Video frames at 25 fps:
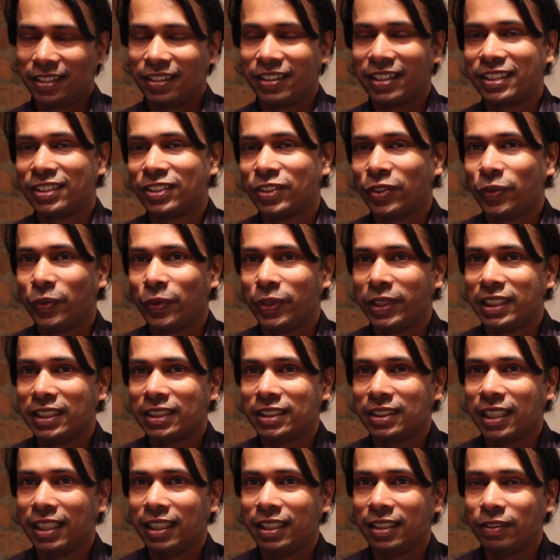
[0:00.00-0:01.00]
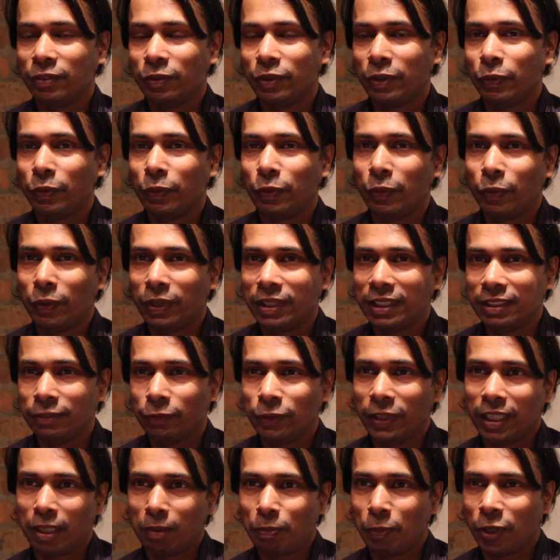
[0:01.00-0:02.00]
Okay, so we decided
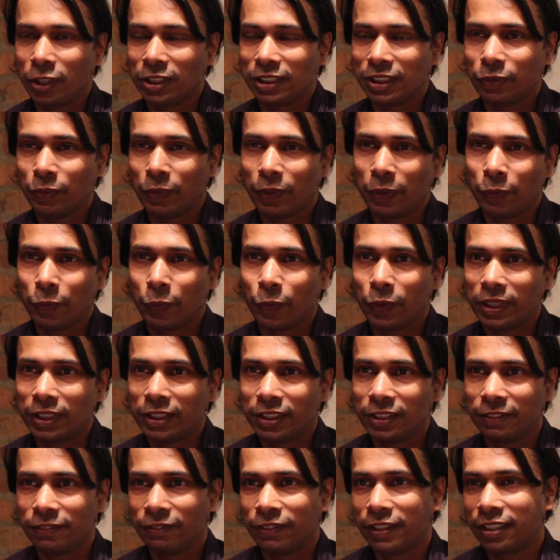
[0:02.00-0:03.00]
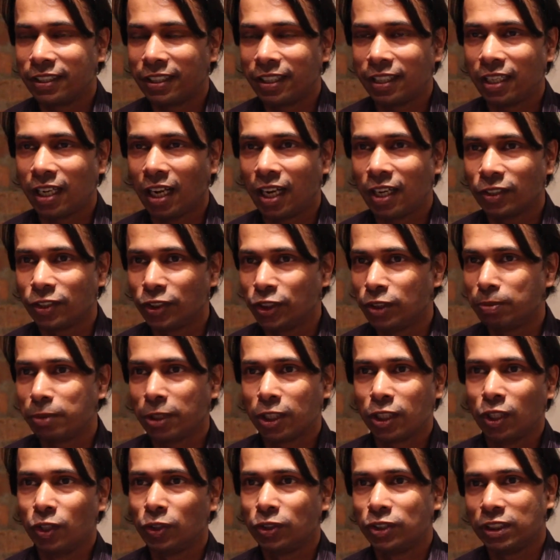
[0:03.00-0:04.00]
we had a project where we wanted to figure out how
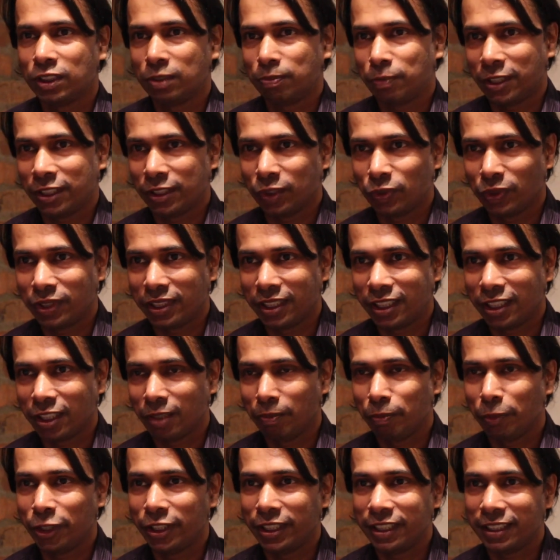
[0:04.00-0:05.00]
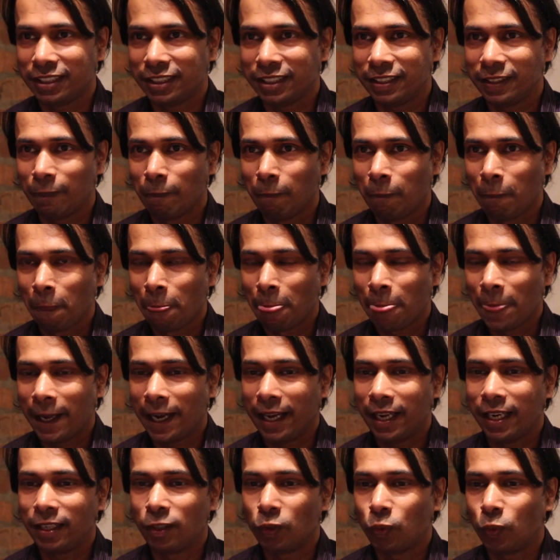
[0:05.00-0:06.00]
tuberculosis spreads within a community.
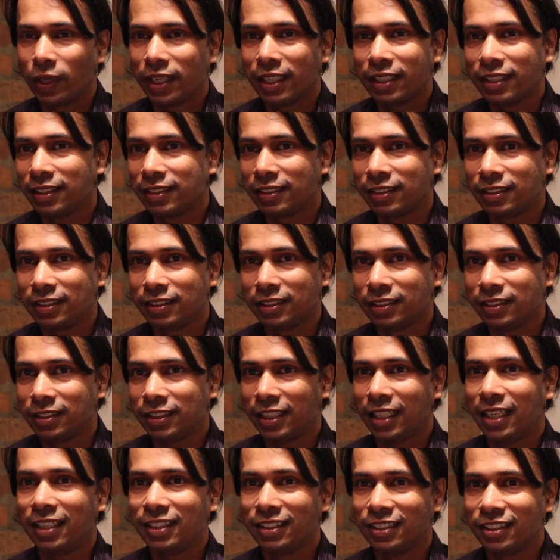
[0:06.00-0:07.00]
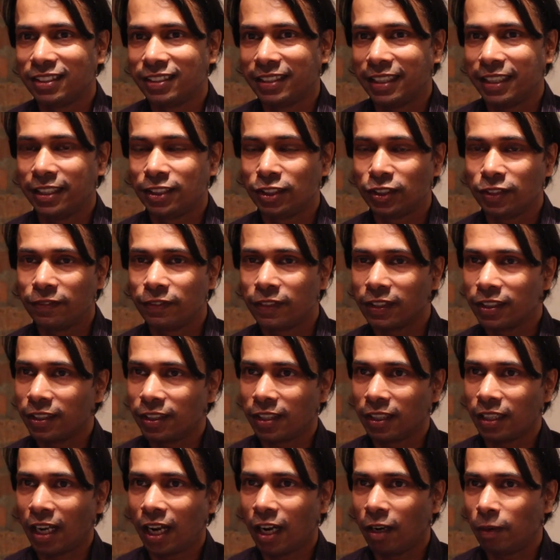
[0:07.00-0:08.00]
And one of the challenges there is to figure
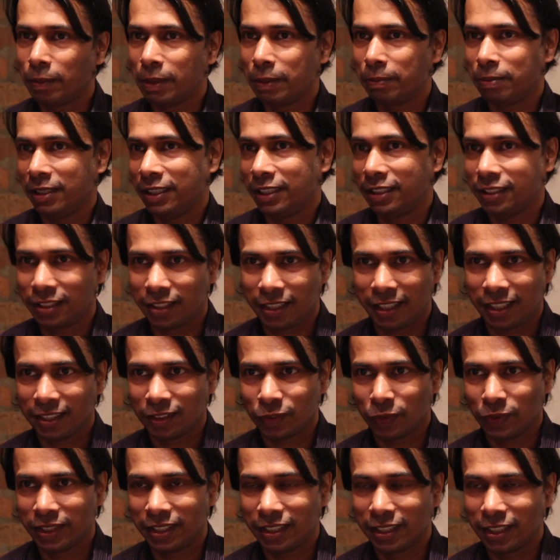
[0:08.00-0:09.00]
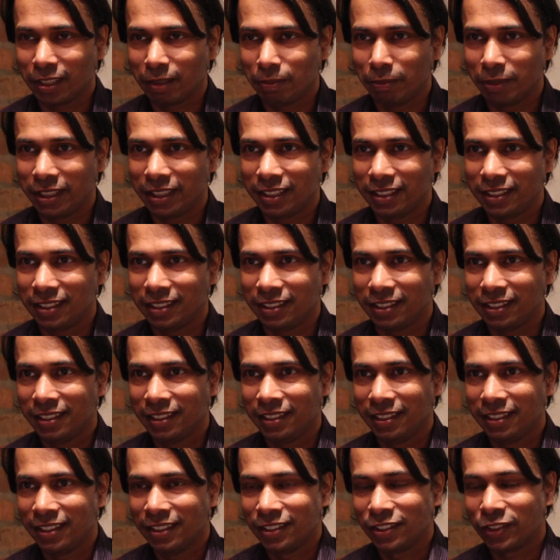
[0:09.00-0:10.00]
out how people interact within a community.
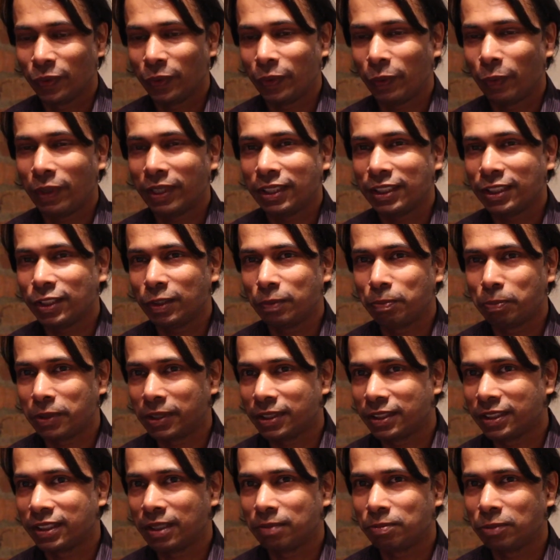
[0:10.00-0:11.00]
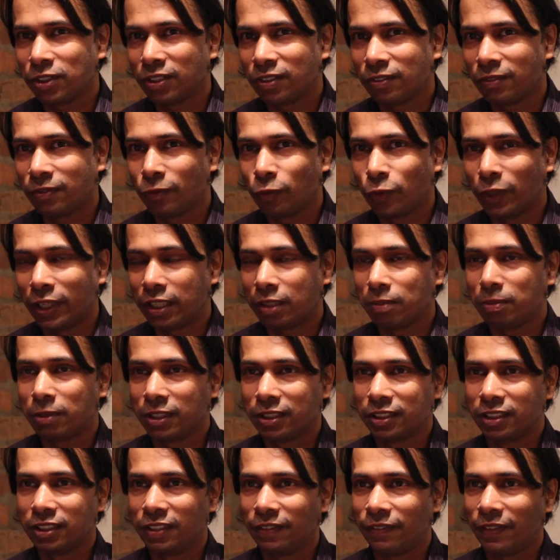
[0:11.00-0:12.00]
So we wanted to build some sort of
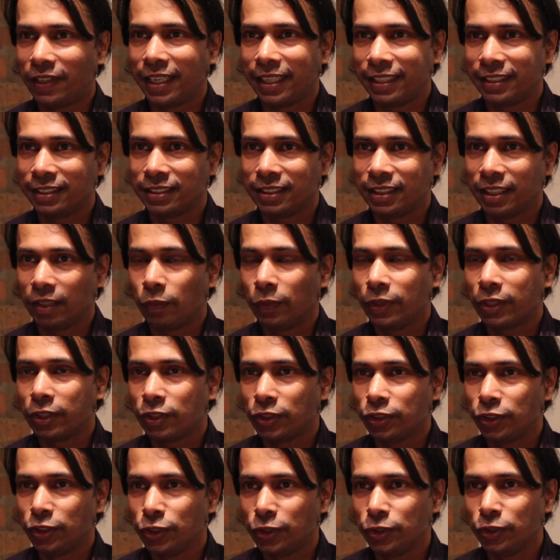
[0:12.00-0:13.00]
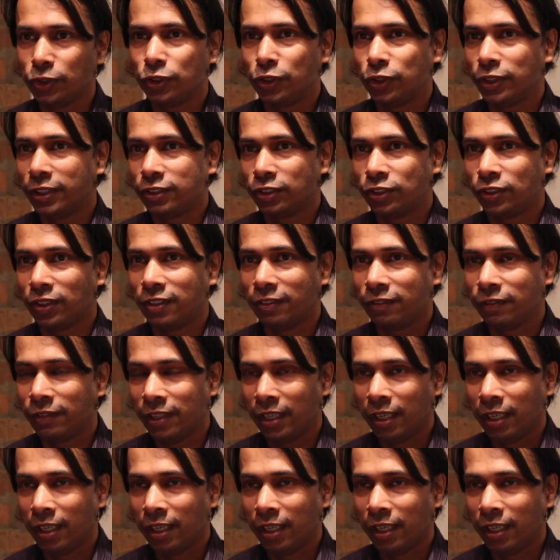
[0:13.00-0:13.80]
wearable device that we could use to sort